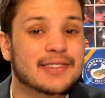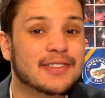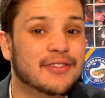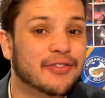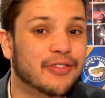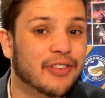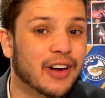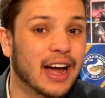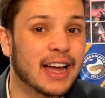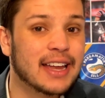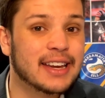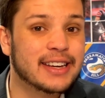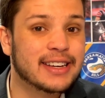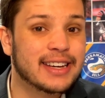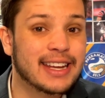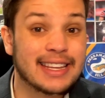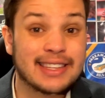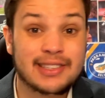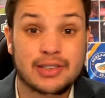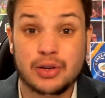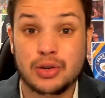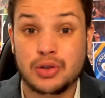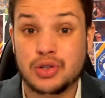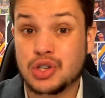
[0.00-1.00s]
divided
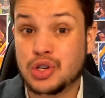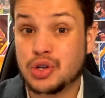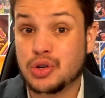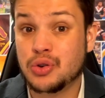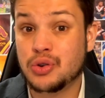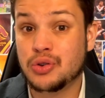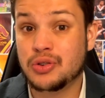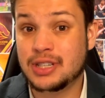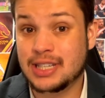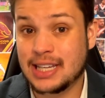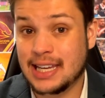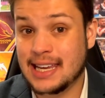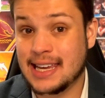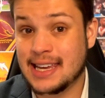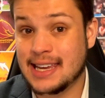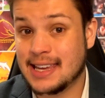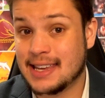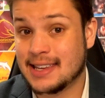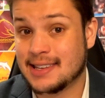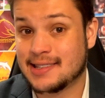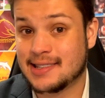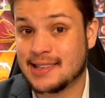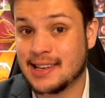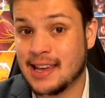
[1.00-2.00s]
into 2
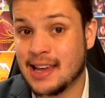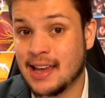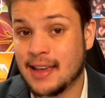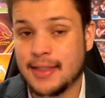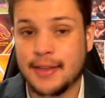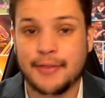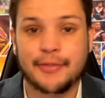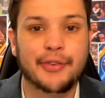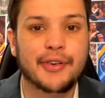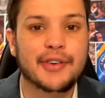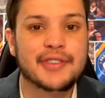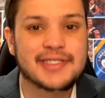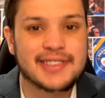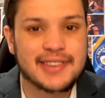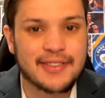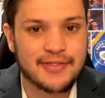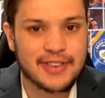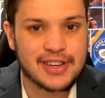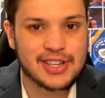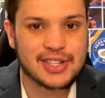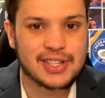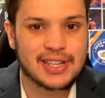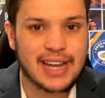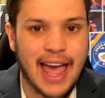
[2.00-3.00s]
tiers, the first
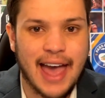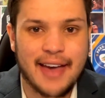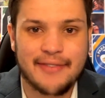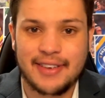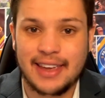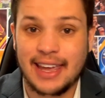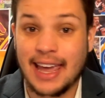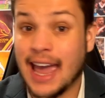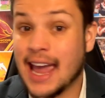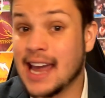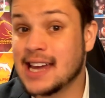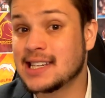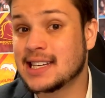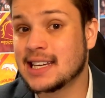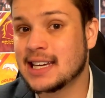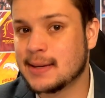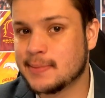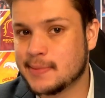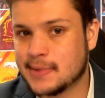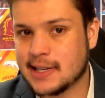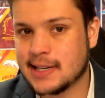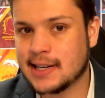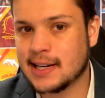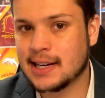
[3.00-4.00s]
division having 8
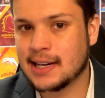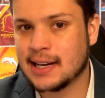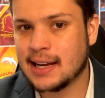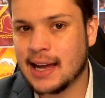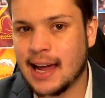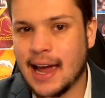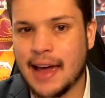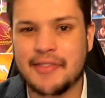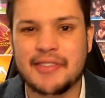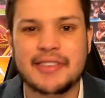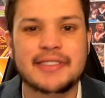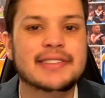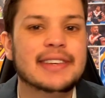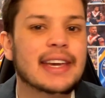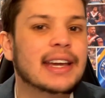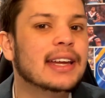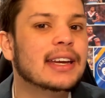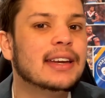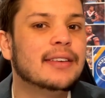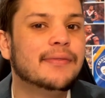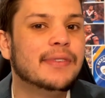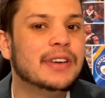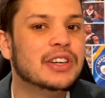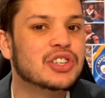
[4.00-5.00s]
teams in it, and the
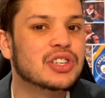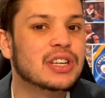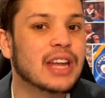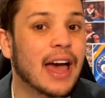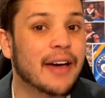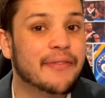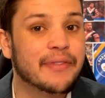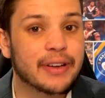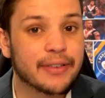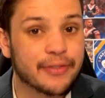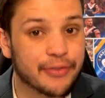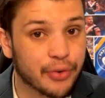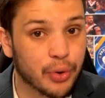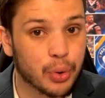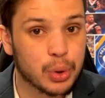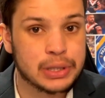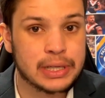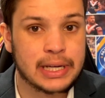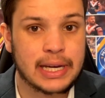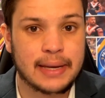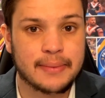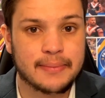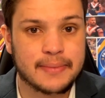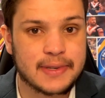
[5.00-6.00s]
second division having
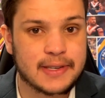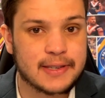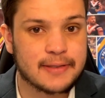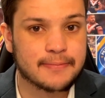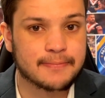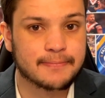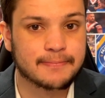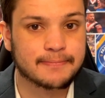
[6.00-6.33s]
4 teams.